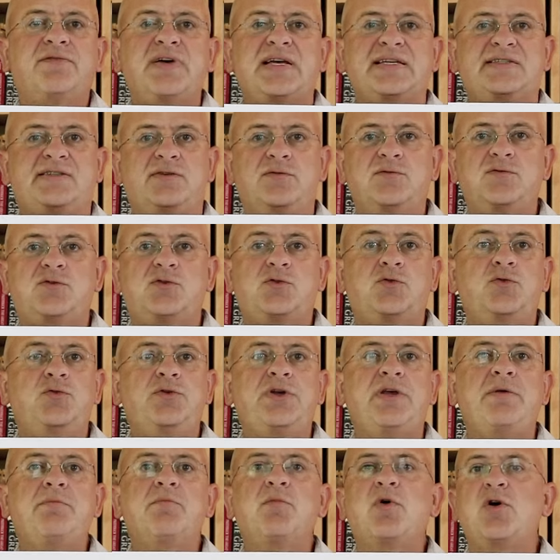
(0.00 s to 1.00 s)
vessels to
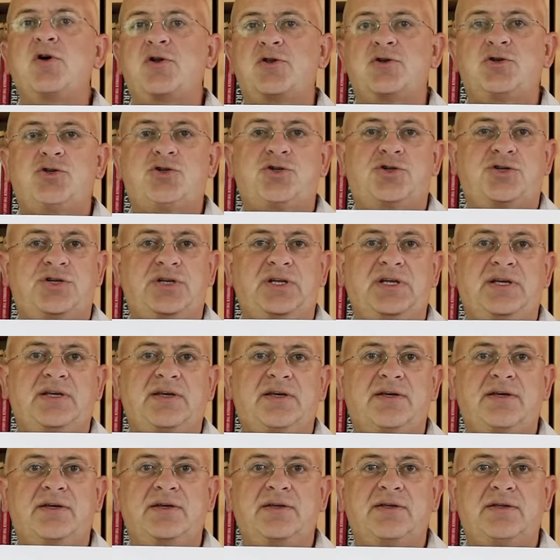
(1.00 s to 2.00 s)
emerge
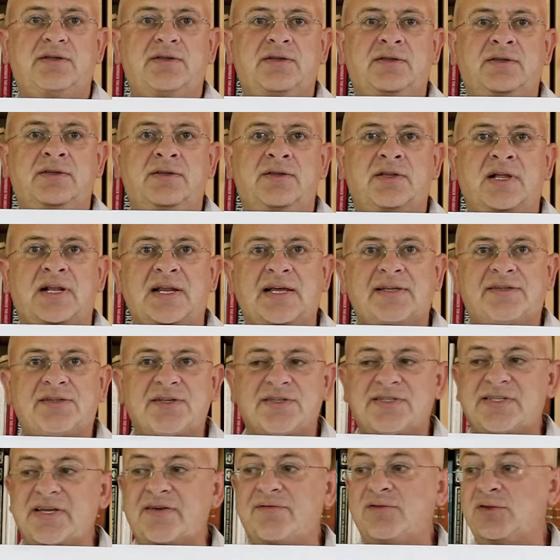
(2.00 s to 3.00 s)
in the
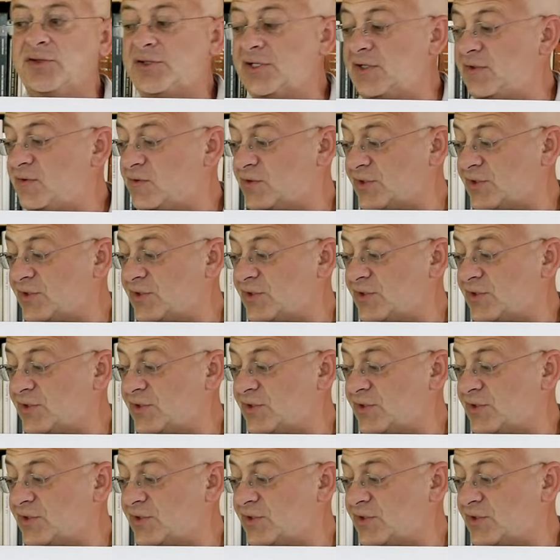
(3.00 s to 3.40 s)
later 17th